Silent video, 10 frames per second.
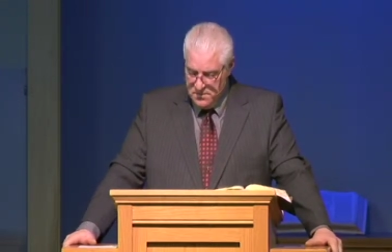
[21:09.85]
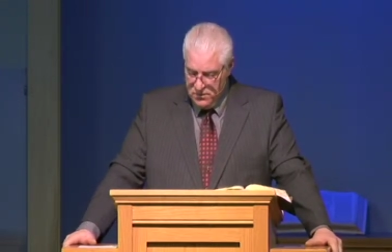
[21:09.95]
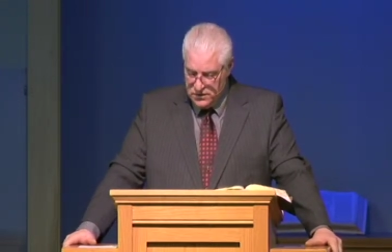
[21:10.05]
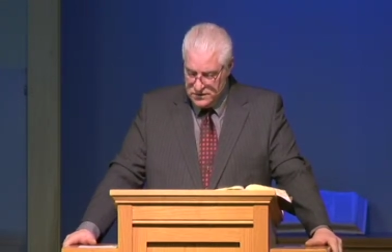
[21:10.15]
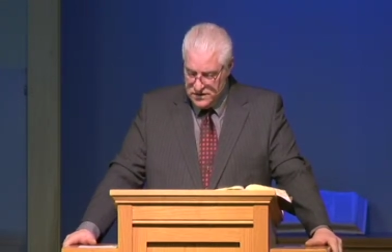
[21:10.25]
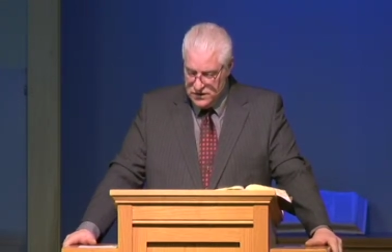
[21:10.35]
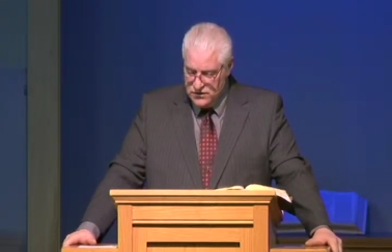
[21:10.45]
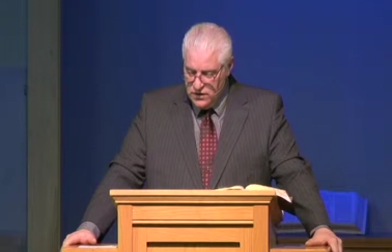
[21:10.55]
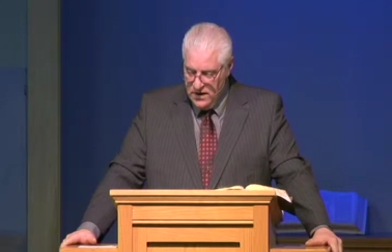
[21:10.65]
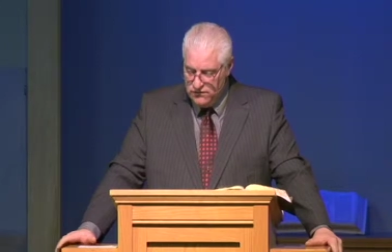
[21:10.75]
Paul said,
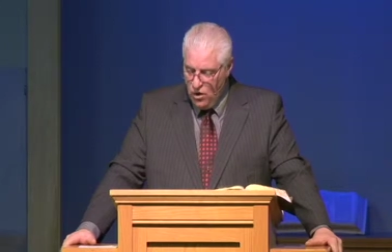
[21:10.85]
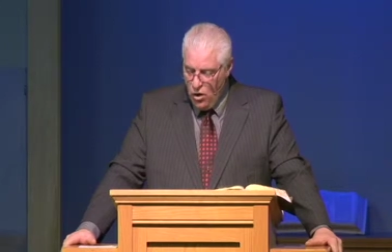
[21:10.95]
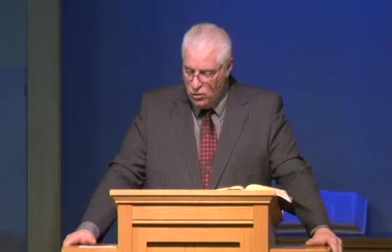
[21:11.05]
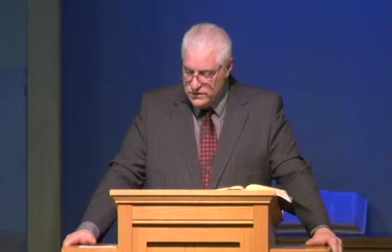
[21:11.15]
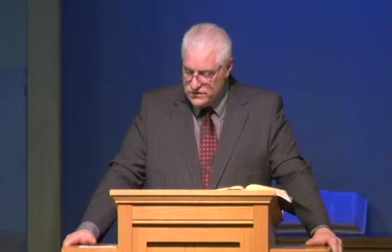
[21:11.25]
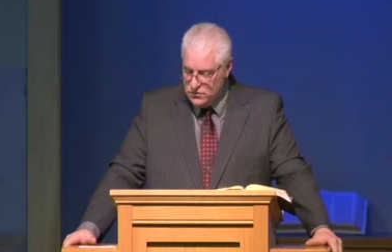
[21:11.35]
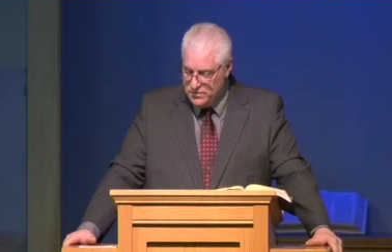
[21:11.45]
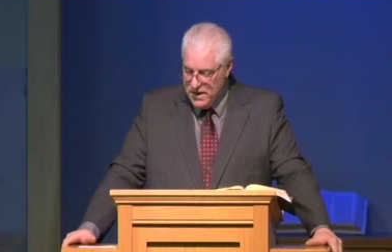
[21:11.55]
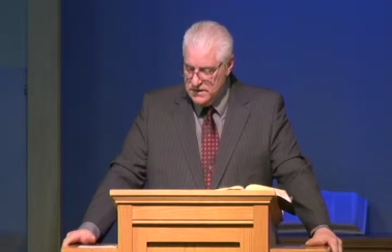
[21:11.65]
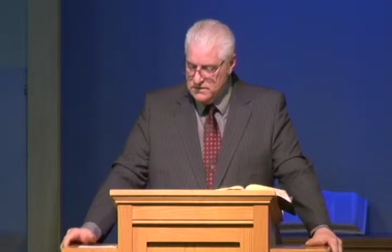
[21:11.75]
You have always
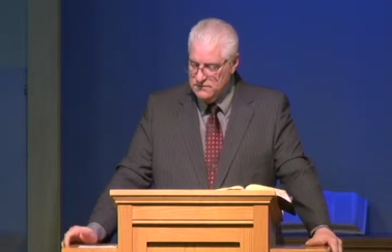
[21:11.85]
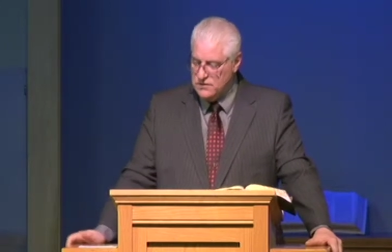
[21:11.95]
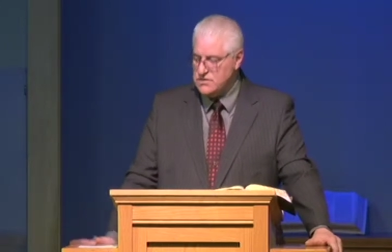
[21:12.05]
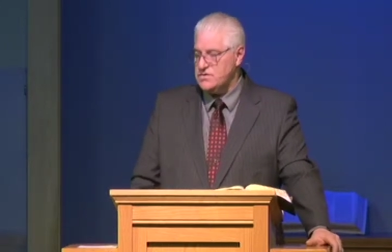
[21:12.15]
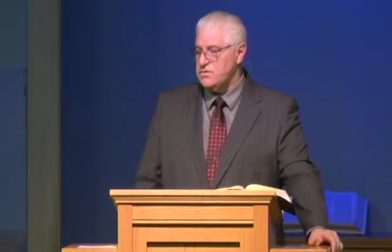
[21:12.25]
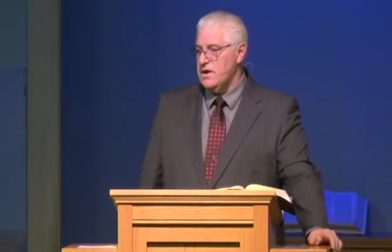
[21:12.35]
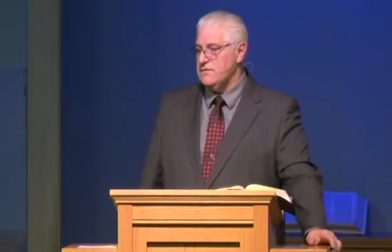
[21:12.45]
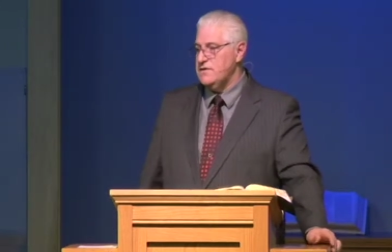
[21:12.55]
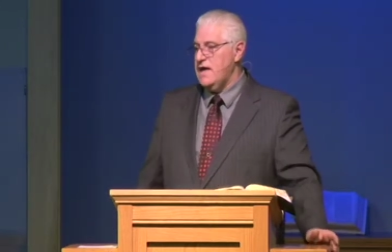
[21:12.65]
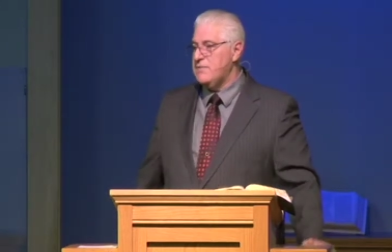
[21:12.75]
obeyed in verse
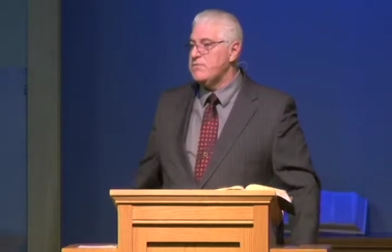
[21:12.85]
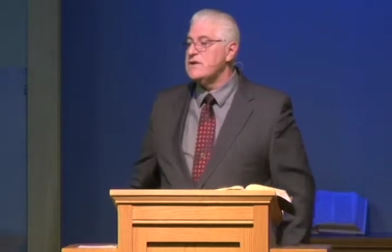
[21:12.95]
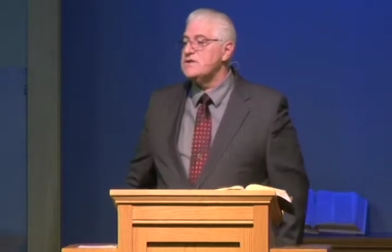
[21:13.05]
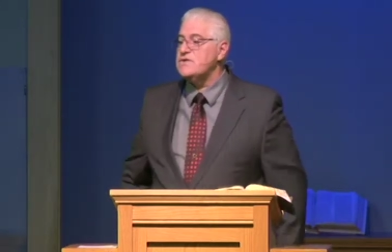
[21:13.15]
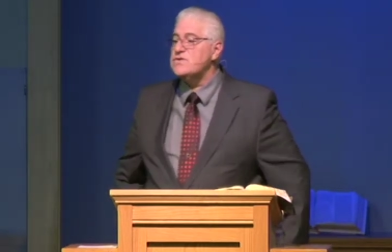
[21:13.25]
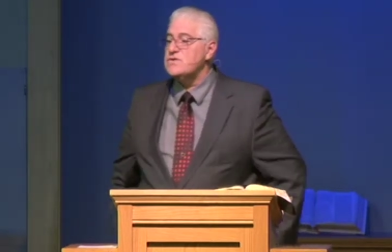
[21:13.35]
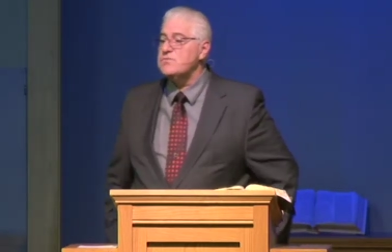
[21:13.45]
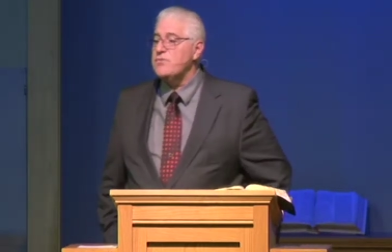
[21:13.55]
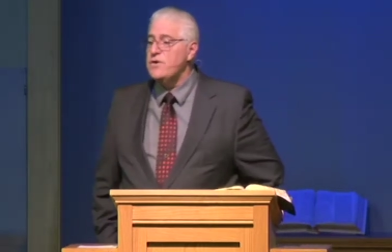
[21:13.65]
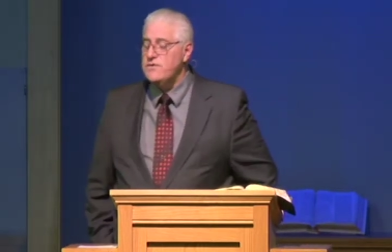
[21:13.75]
12, and that brings us to the
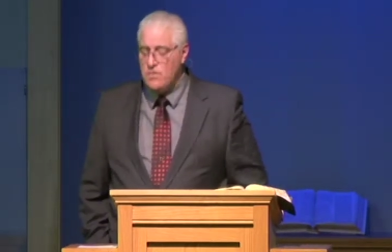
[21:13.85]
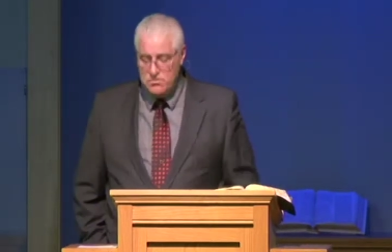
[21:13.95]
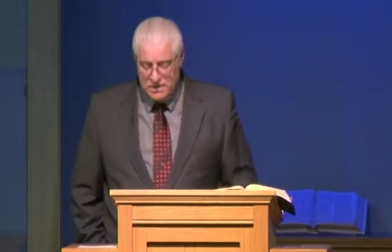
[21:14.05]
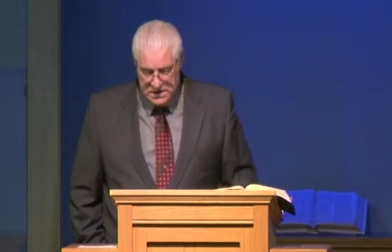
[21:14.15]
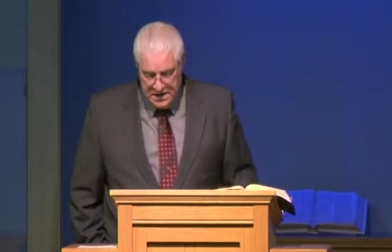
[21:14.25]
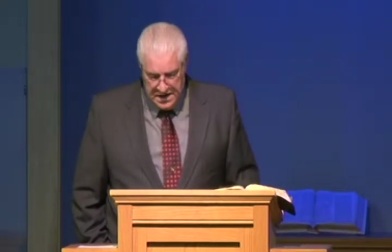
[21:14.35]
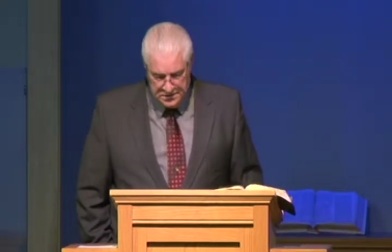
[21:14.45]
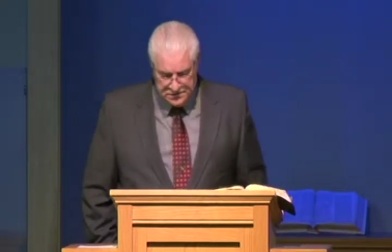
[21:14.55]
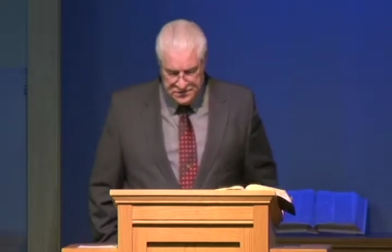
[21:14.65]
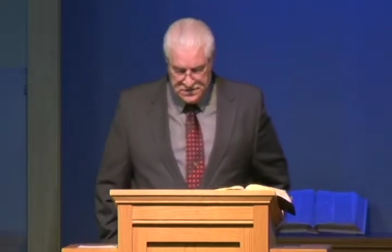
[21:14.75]
point of
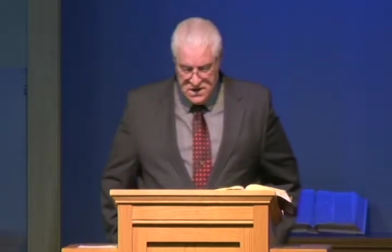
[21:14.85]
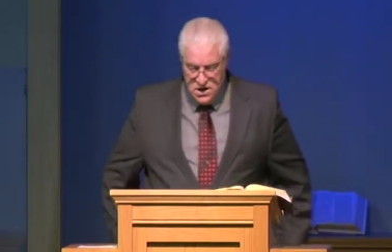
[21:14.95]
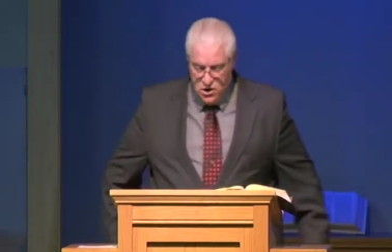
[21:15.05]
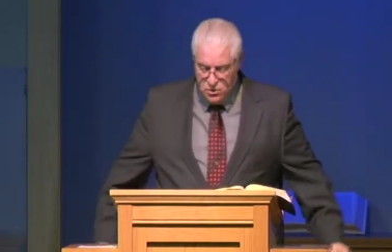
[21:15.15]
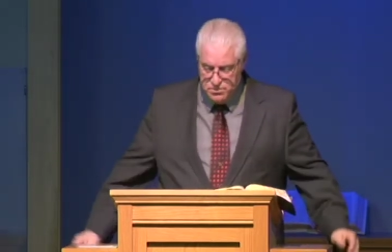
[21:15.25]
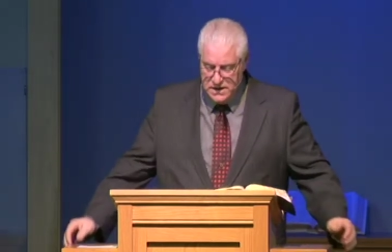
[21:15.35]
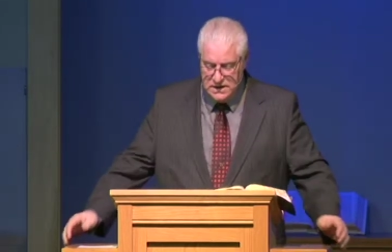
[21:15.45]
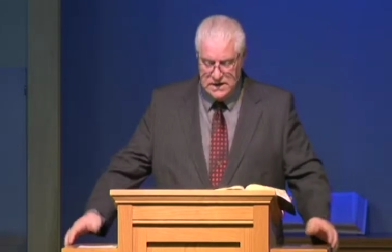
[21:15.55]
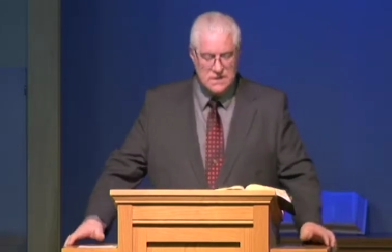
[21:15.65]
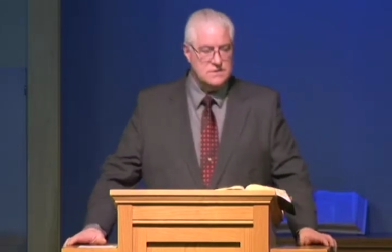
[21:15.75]
obedience.
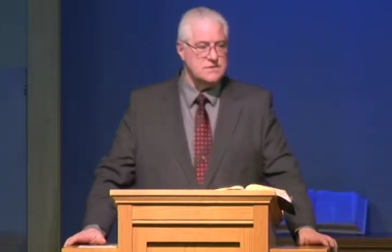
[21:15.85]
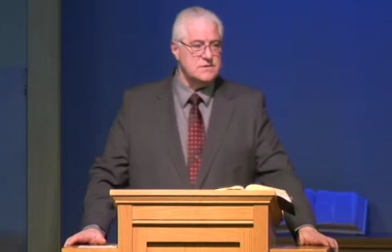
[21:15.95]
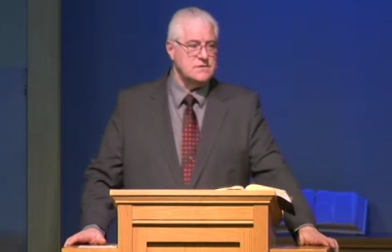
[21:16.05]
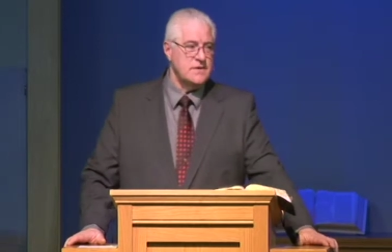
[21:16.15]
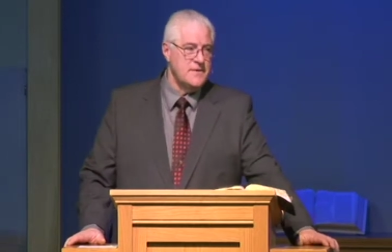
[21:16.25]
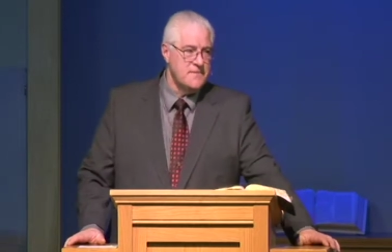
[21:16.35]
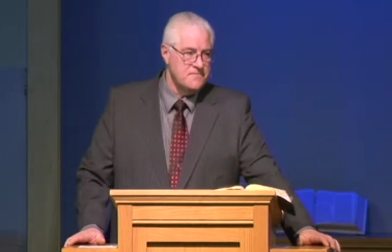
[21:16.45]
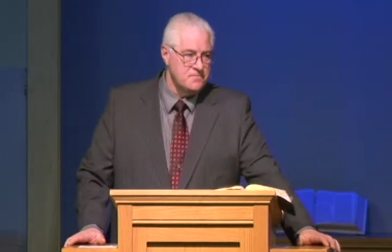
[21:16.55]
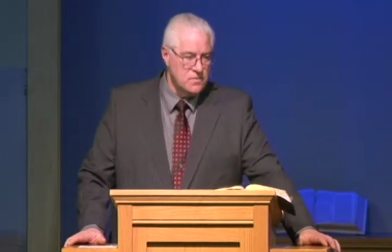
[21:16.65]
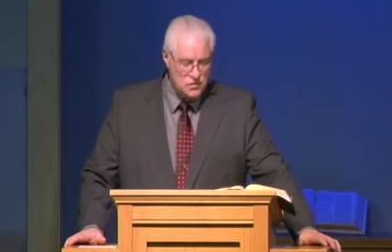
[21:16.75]
Obedience,
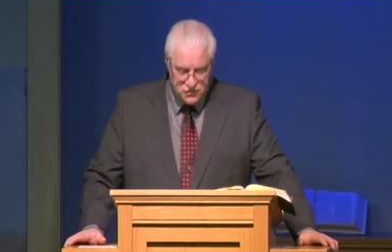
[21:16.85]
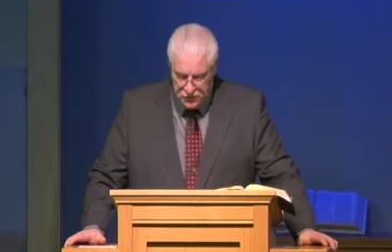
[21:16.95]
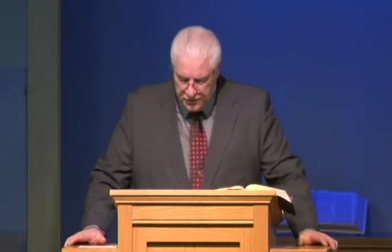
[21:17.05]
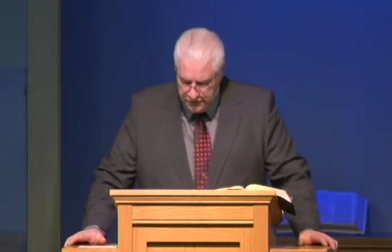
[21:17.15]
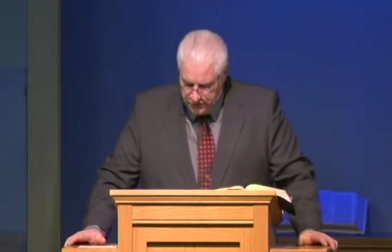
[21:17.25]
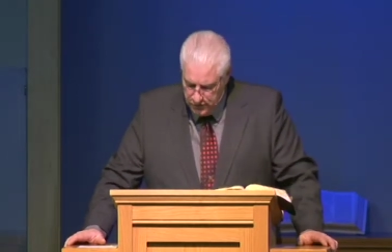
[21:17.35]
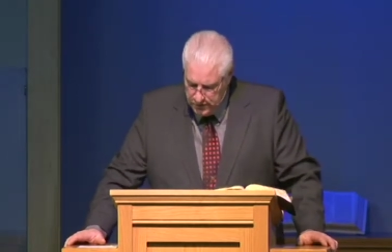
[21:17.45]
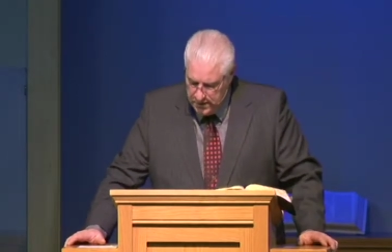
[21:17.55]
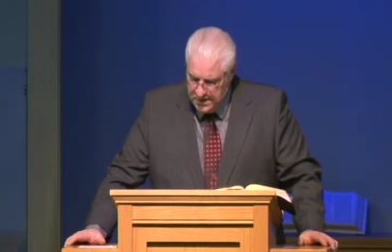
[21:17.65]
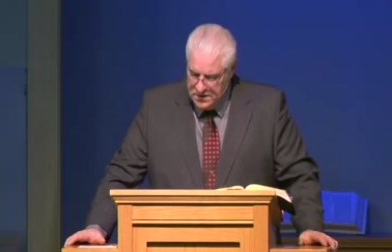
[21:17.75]
dutiful